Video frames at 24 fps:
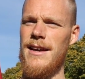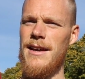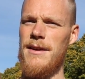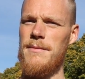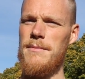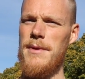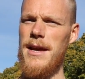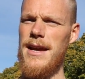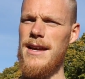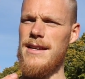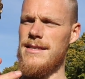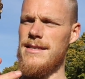
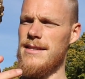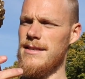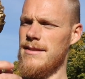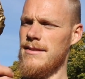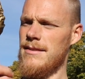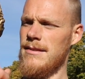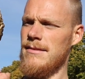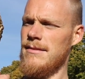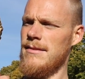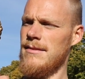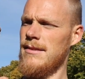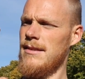mace.
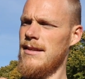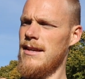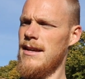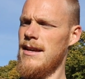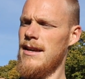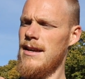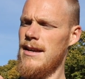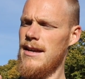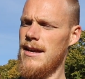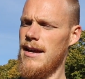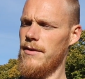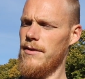
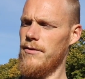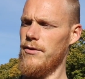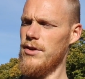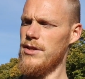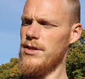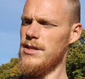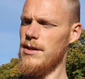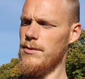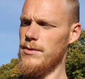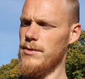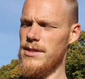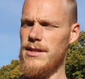At
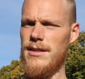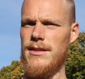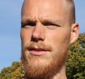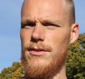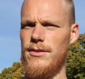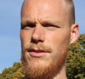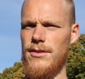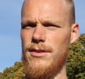first I was a little